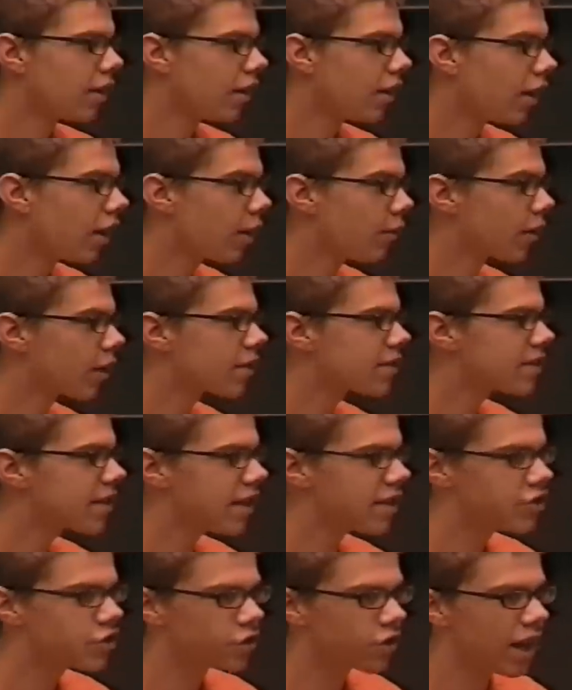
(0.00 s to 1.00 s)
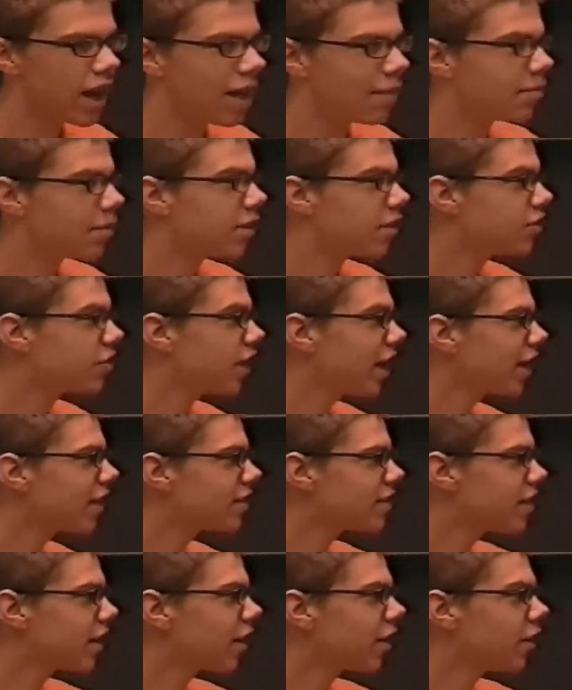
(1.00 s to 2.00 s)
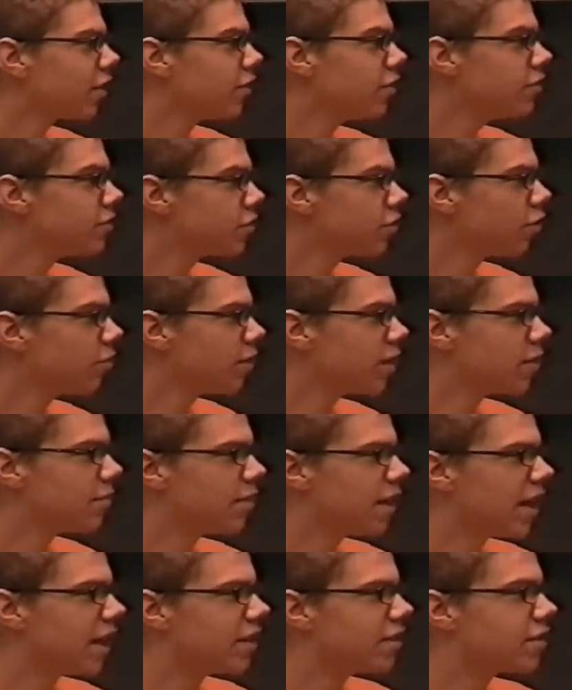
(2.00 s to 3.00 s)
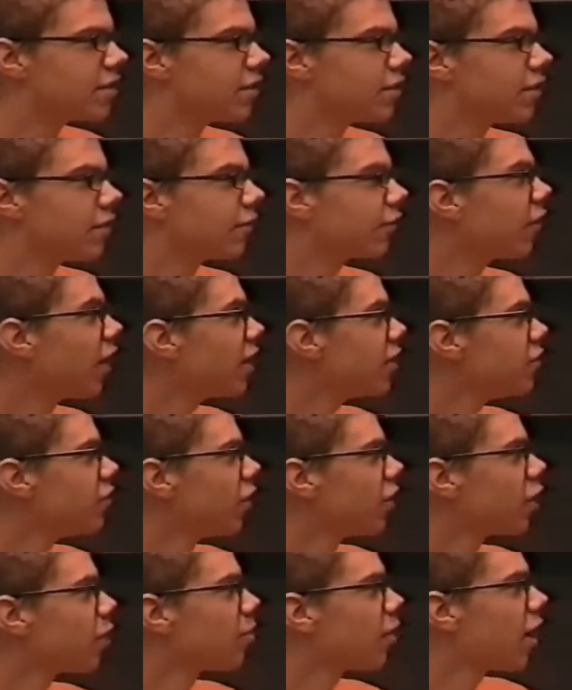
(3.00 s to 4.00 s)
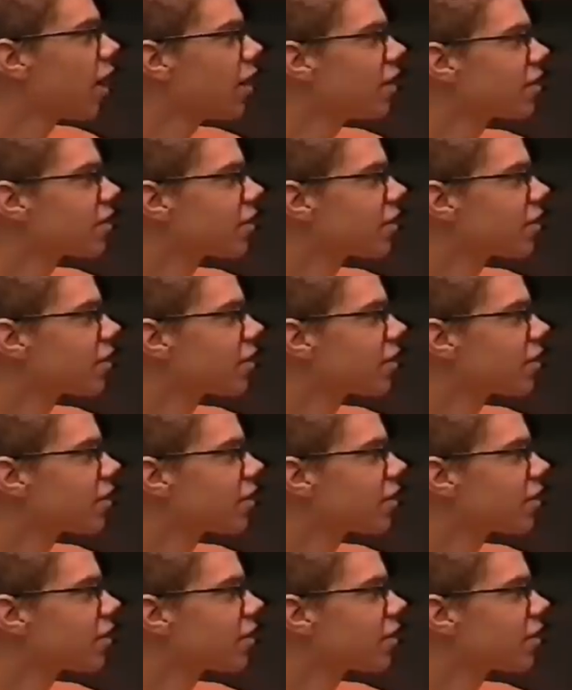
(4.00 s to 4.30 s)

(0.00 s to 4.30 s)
Alright, we're gonna set a trap. Shaggy and Tigger, you two will be the bait. Fred, you know your part?